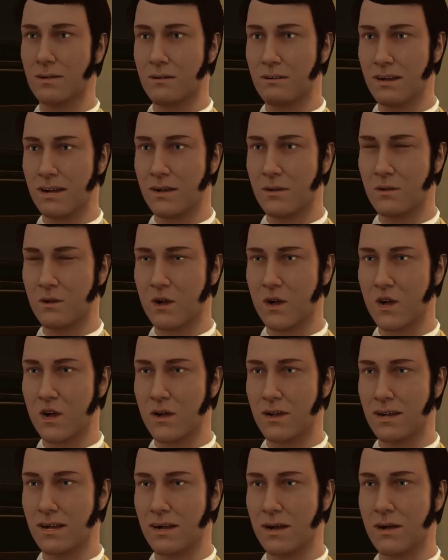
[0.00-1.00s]
Have I told
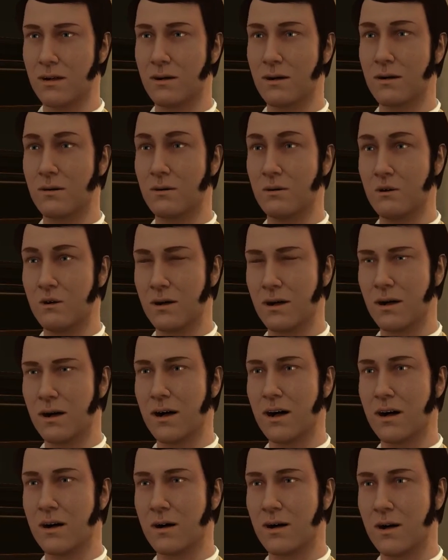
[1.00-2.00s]
you that I can slowly
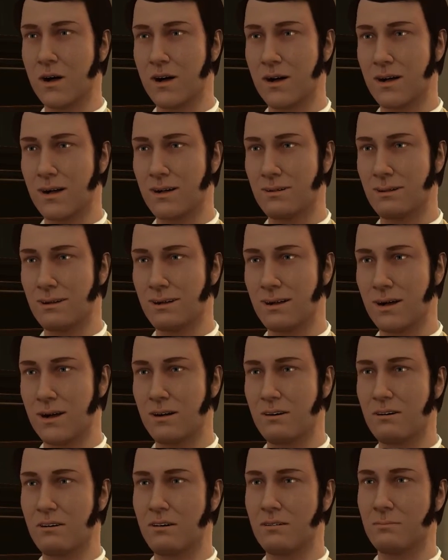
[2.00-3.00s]
strangulate
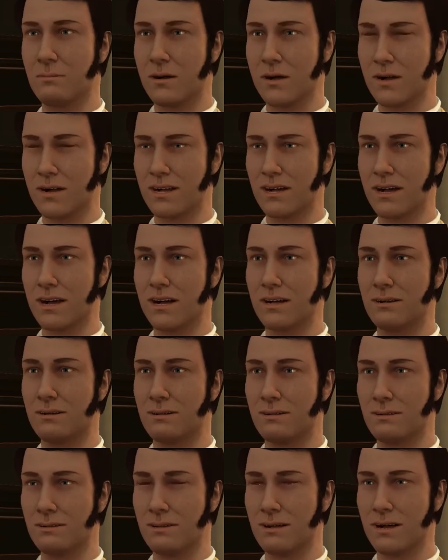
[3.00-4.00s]
myself from behind?
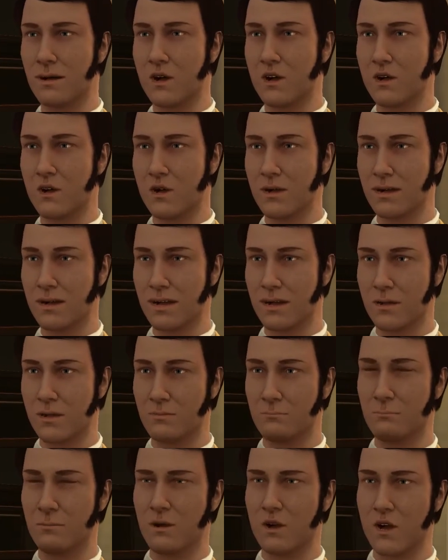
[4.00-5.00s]
I always
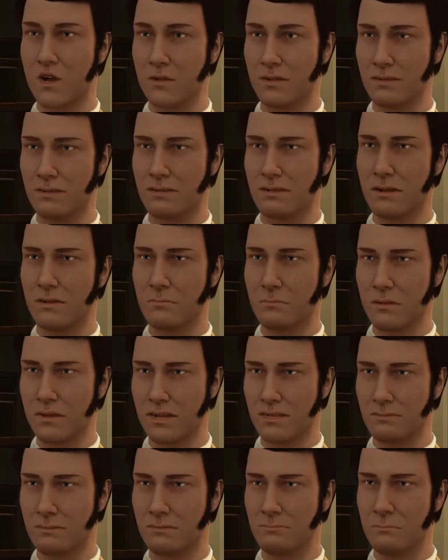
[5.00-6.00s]
turn blue,
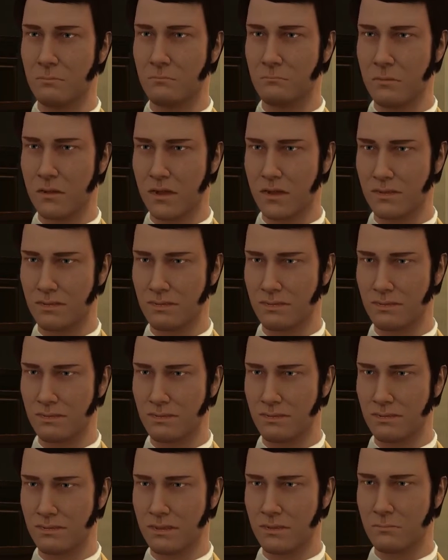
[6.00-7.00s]
sometimes purple.
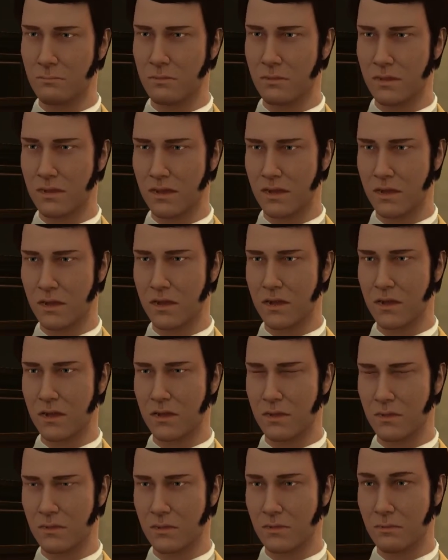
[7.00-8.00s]
Some say that
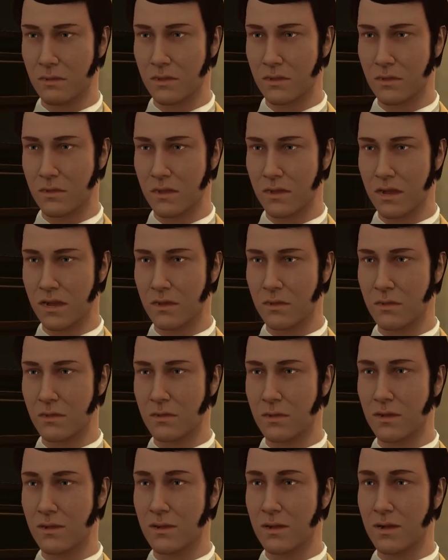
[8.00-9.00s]
there's something
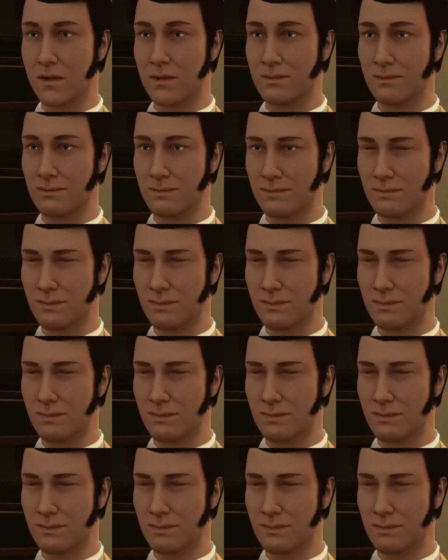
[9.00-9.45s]
greenish in it.